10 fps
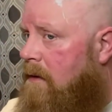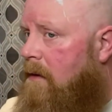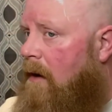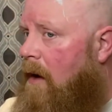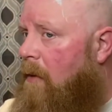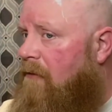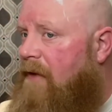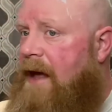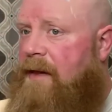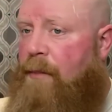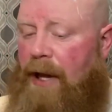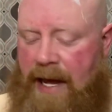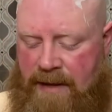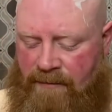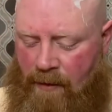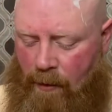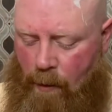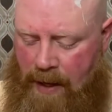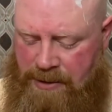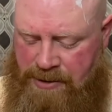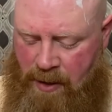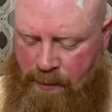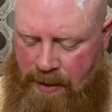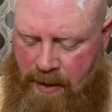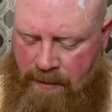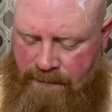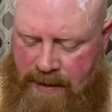Almost like the blades aren't quite sharp enough.